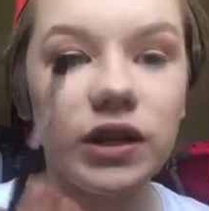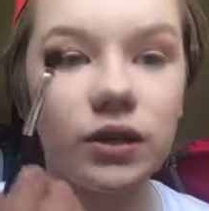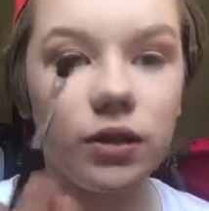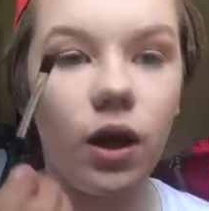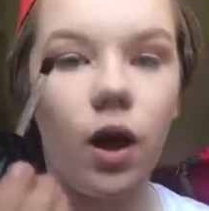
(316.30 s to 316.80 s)

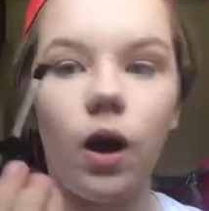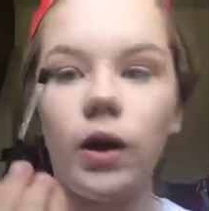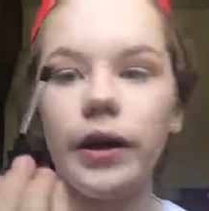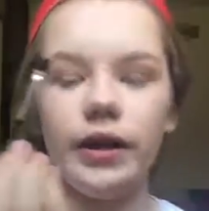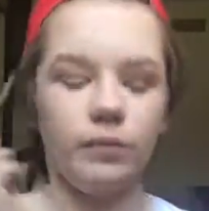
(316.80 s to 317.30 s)

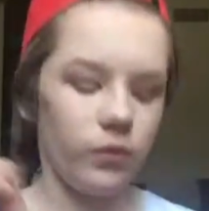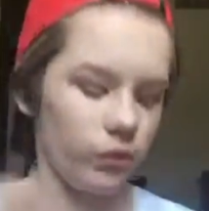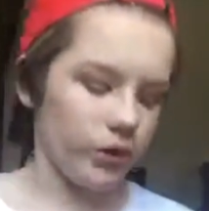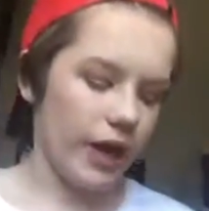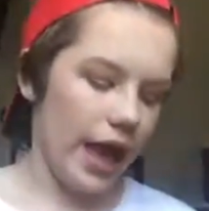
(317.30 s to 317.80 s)
long and
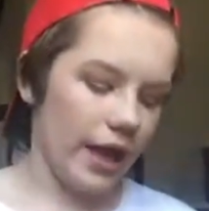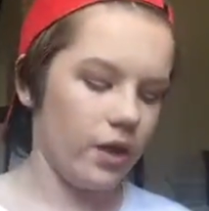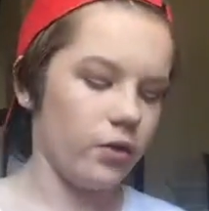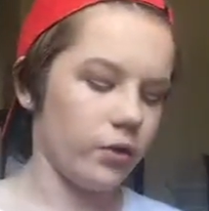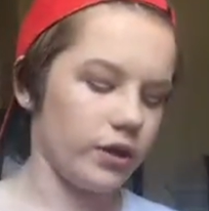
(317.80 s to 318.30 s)
more
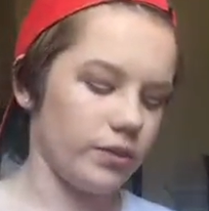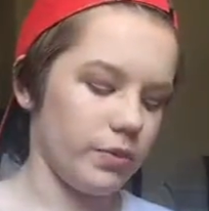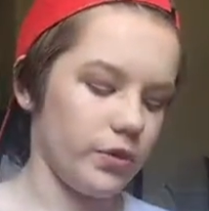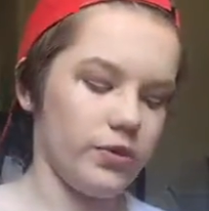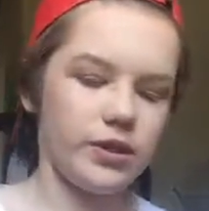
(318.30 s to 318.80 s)
angled as
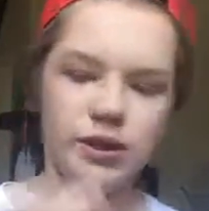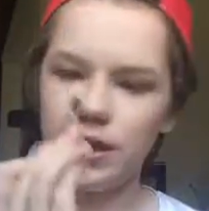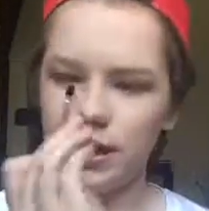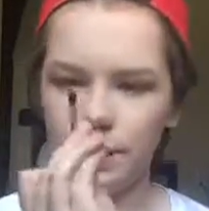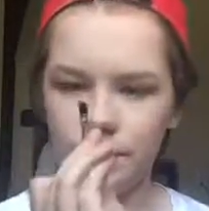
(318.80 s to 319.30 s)
opposed to
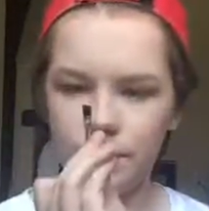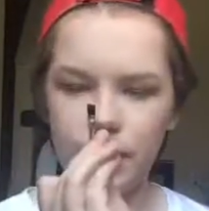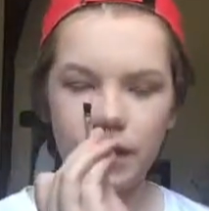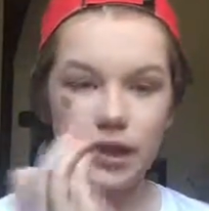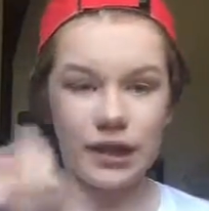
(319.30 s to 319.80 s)
like
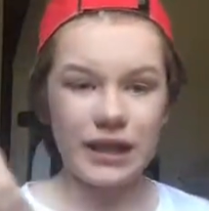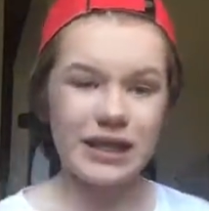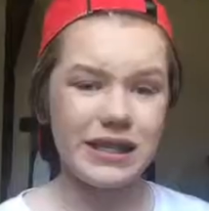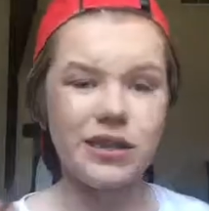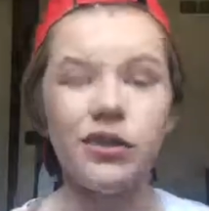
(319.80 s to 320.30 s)

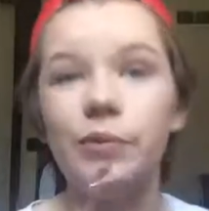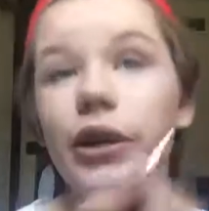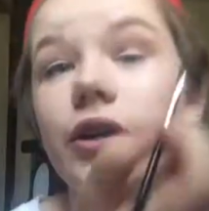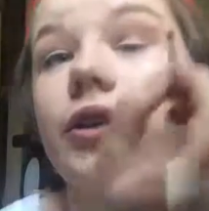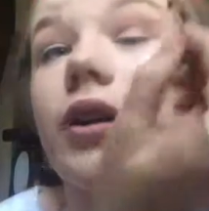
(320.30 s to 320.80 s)
concealer
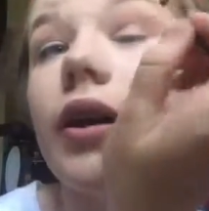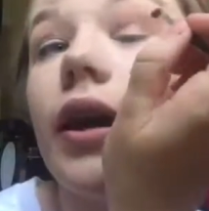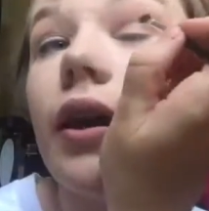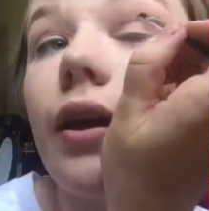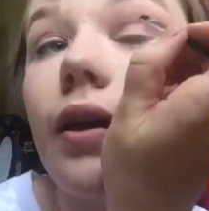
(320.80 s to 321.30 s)
brush
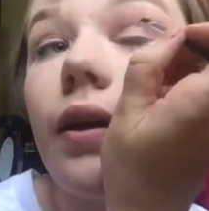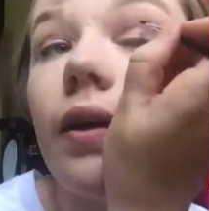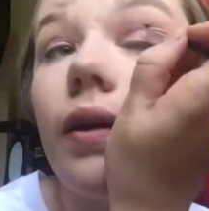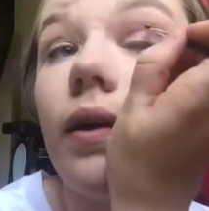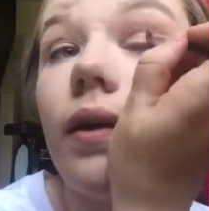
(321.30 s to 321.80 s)
looking.
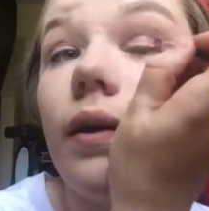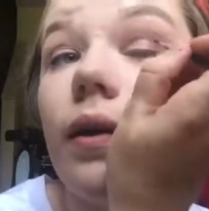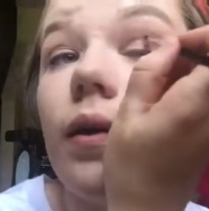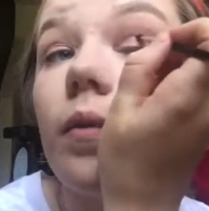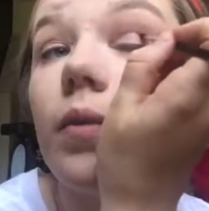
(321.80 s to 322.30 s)

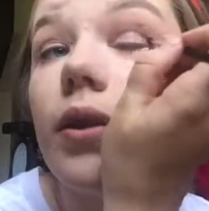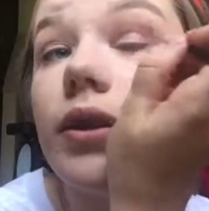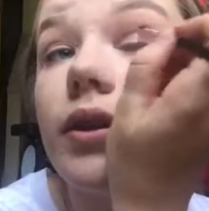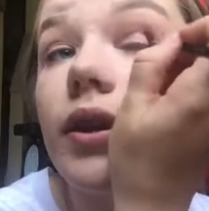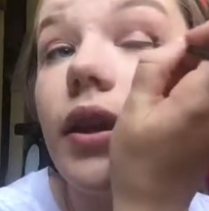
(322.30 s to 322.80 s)
But
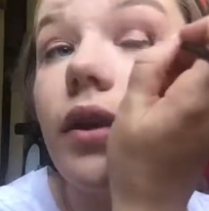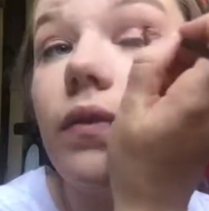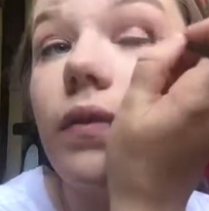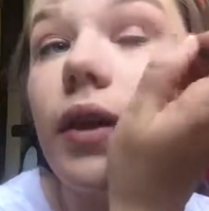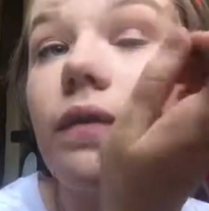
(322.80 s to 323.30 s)
honestly, again,
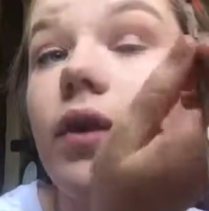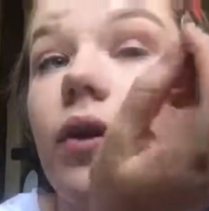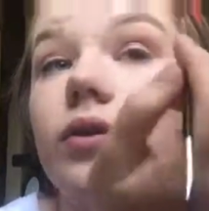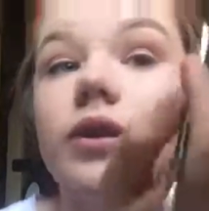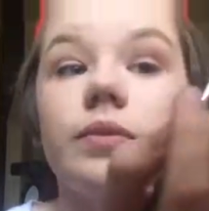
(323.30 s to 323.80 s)
for
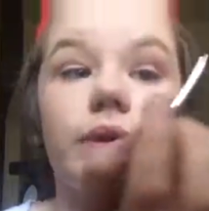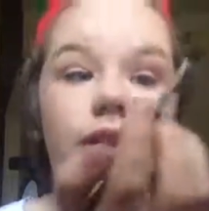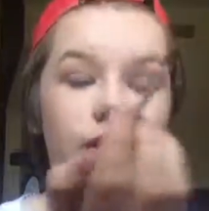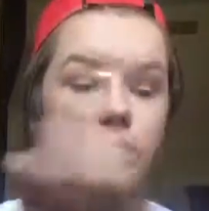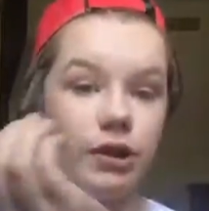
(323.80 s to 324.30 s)
$5, it's a pretty
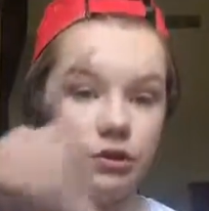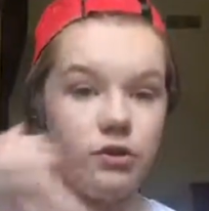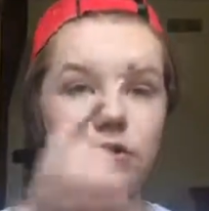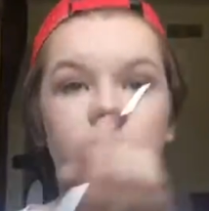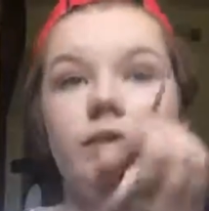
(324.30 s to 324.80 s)
nice brush,
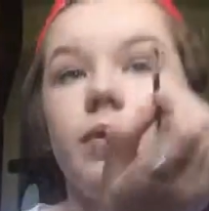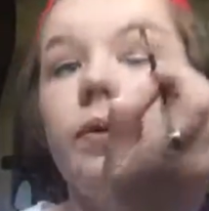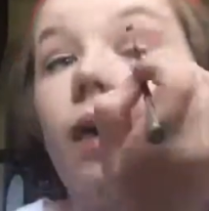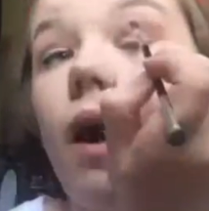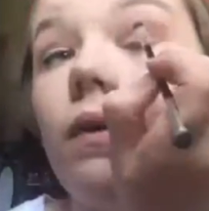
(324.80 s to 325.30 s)
although it is a
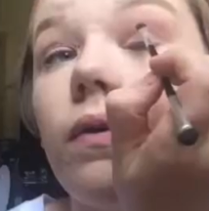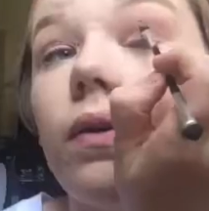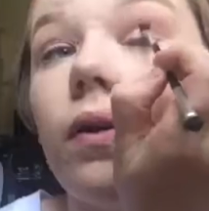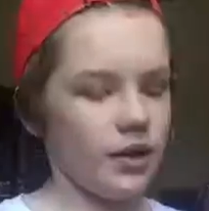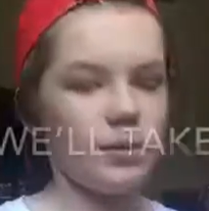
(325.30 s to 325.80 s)
bit rough.
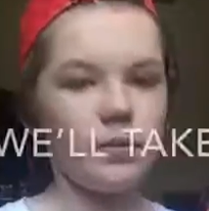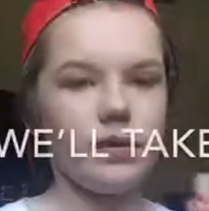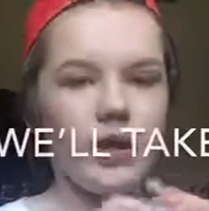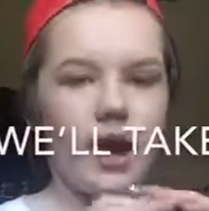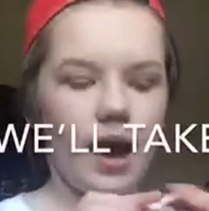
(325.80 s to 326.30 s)
In
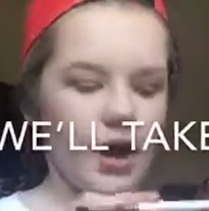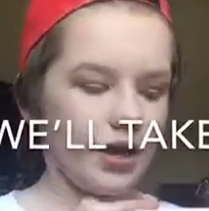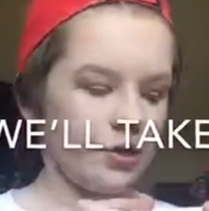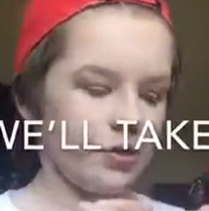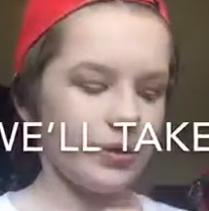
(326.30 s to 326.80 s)
the
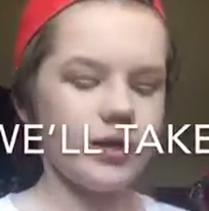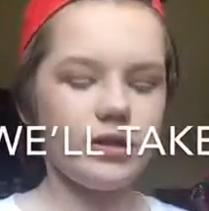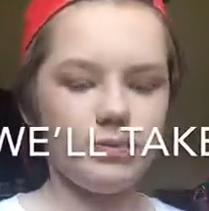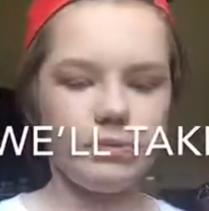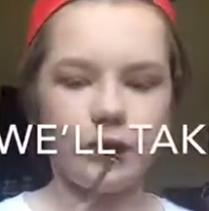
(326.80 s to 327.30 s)
eye
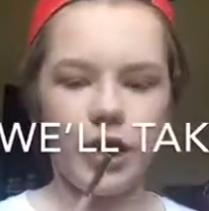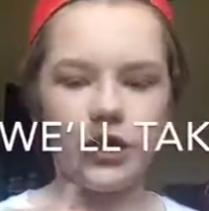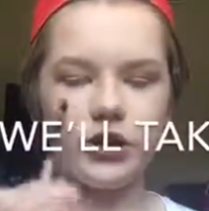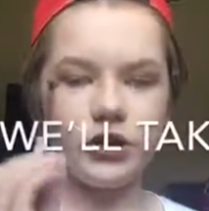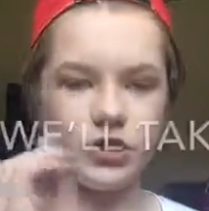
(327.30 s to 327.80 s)
crease
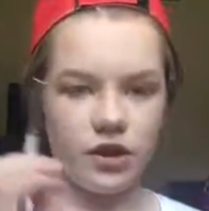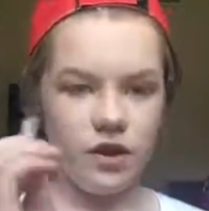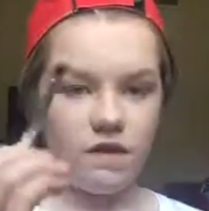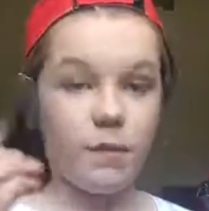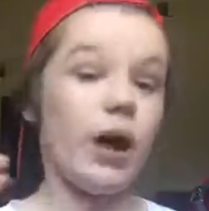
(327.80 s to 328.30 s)
brush
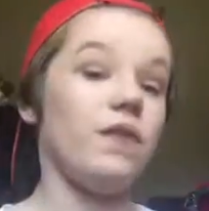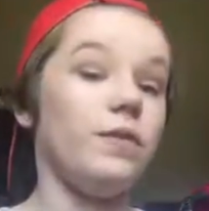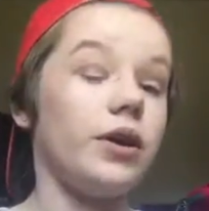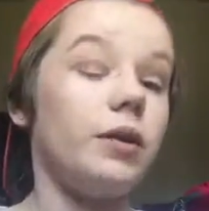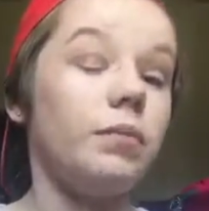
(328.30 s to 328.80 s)
from Alpha,
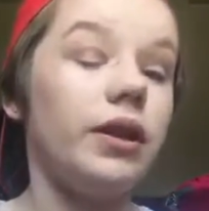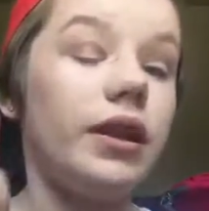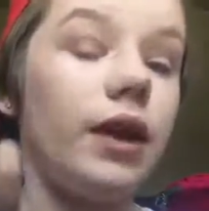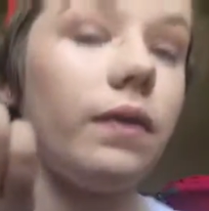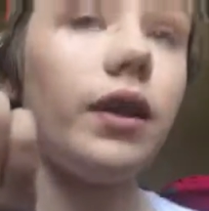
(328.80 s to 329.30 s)
we're going to
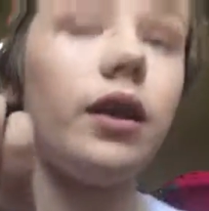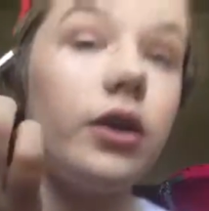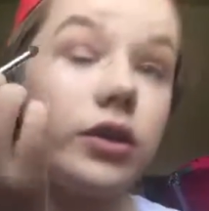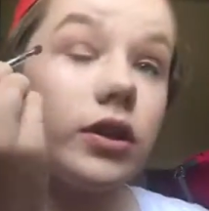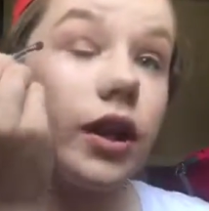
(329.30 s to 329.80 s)
blend out that
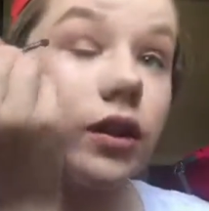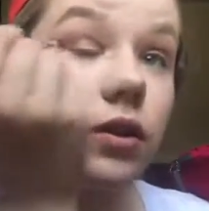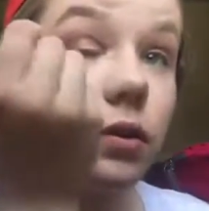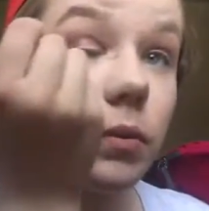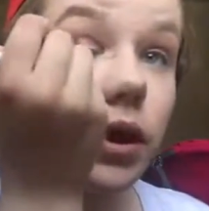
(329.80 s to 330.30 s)
harsh line a
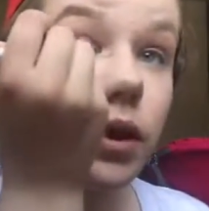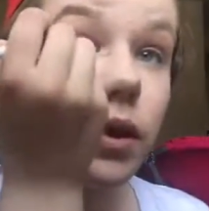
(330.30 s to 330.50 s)
little bit.